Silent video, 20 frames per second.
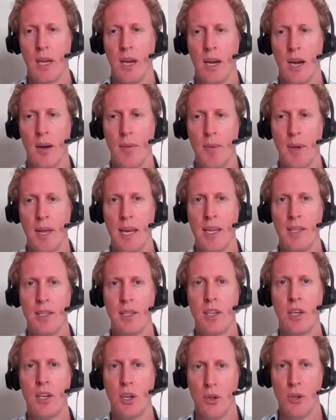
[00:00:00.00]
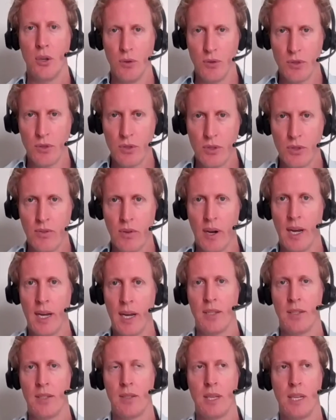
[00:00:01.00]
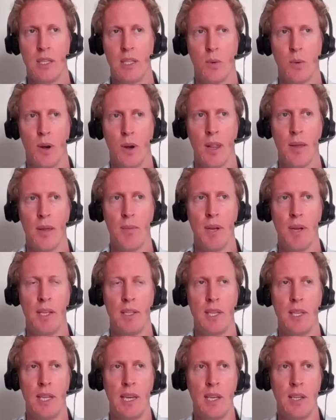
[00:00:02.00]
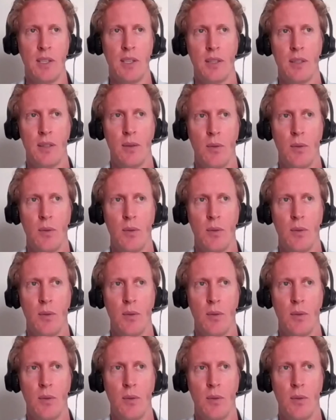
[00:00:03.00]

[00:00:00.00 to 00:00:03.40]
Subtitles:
It is huge, right? It's one of the it is,